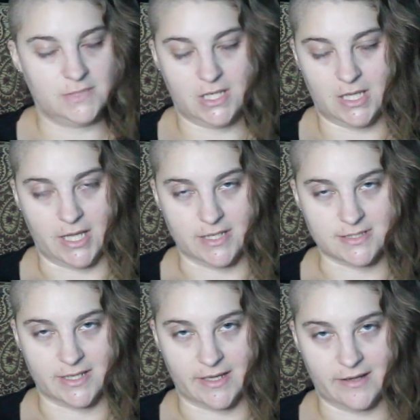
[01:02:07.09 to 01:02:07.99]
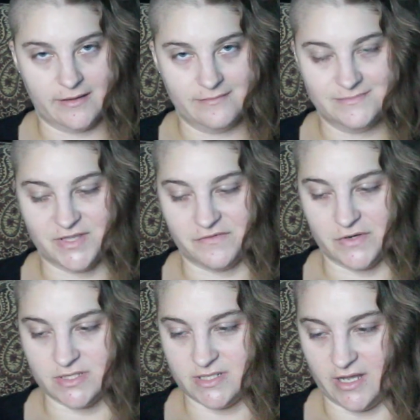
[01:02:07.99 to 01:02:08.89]
Classic. The
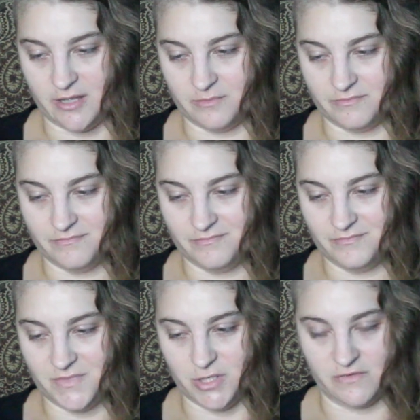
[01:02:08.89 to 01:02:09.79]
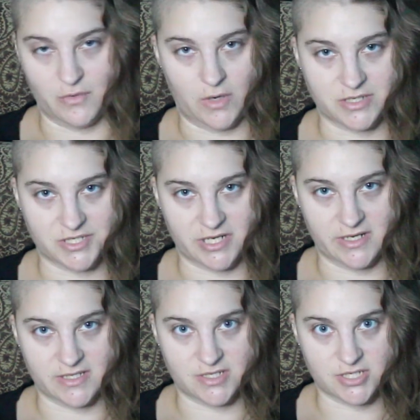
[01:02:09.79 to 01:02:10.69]
first time you ever watched it,
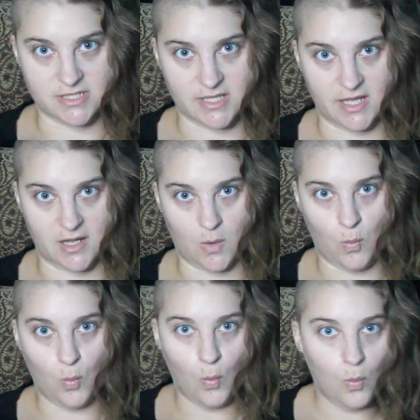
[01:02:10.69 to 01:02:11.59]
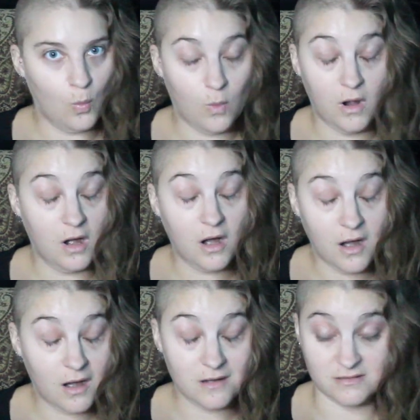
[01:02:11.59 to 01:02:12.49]
it's just like,
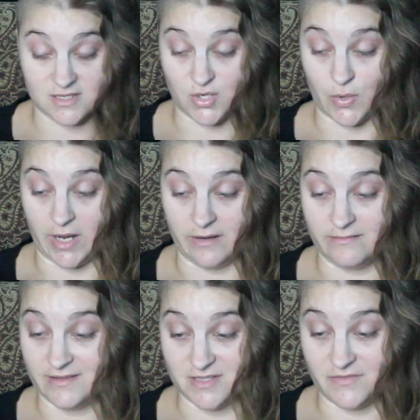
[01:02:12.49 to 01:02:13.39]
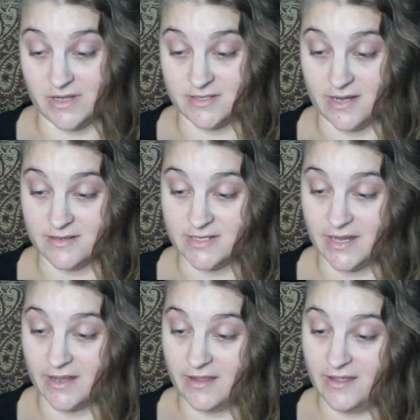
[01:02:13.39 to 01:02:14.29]
it's great. It's fantastic.